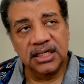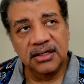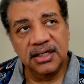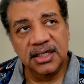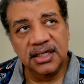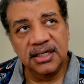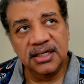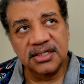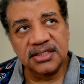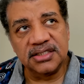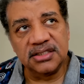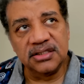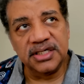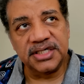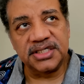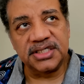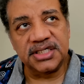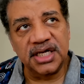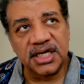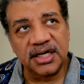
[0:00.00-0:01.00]
is
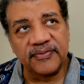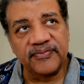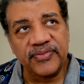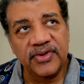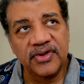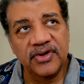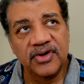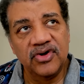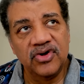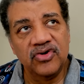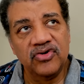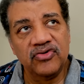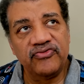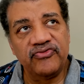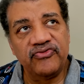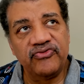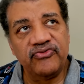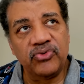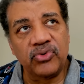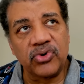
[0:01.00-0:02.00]
listening
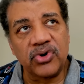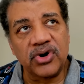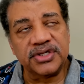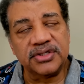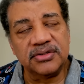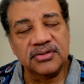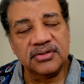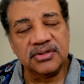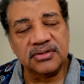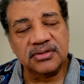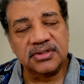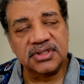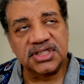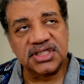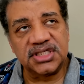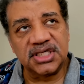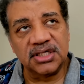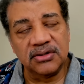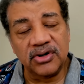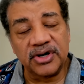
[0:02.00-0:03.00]
for,
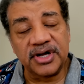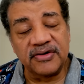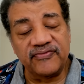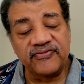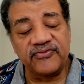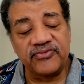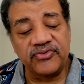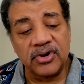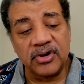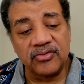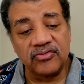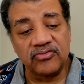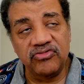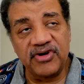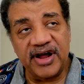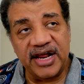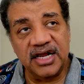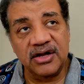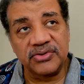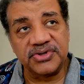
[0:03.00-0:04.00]
looking for
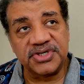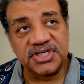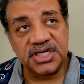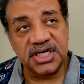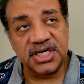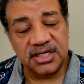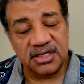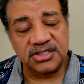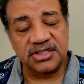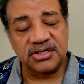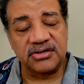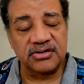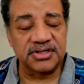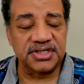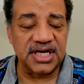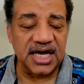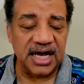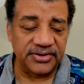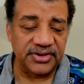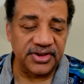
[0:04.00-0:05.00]
radio
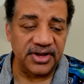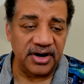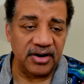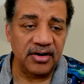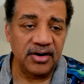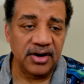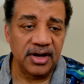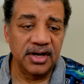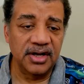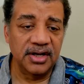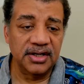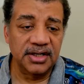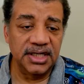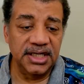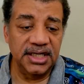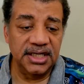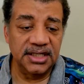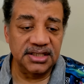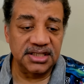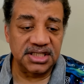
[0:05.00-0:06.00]
signatures out there
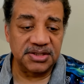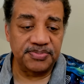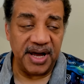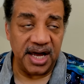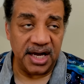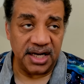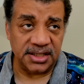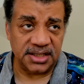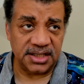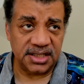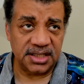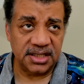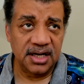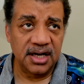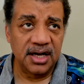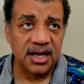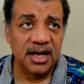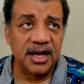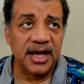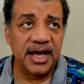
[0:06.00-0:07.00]
in space.
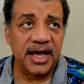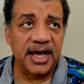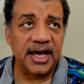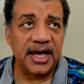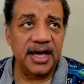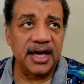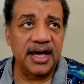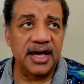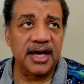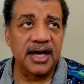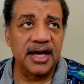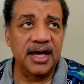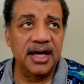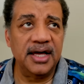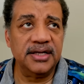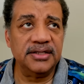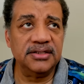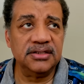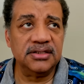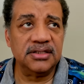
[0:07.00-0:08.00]

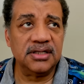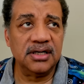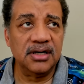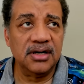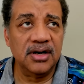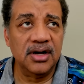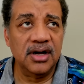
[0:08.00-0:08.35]
And